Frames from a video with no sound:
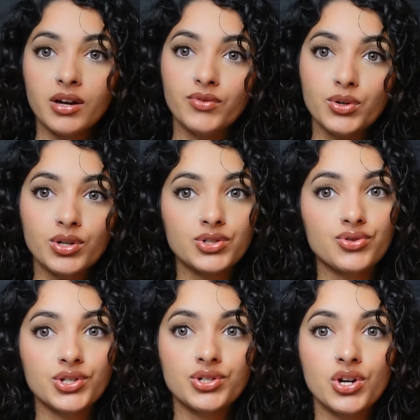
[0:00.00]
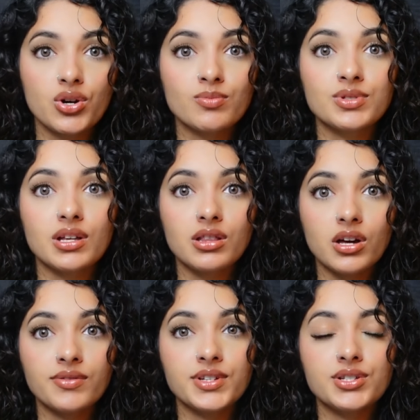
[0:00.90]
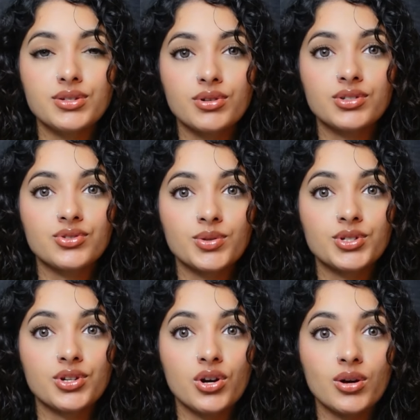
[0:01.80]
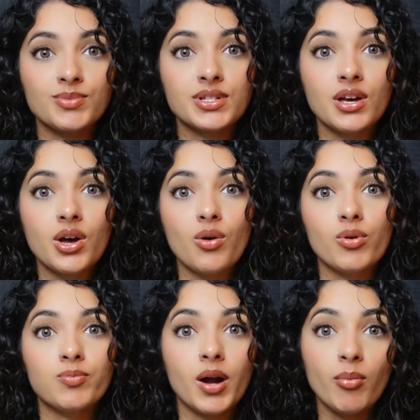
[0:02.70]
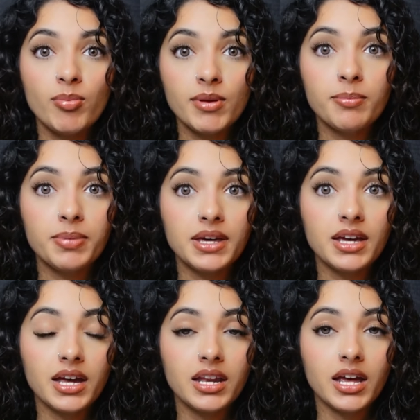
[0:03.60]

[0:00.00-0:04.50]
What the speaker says: of new construction homes, a lot of these new construction homes will probably be in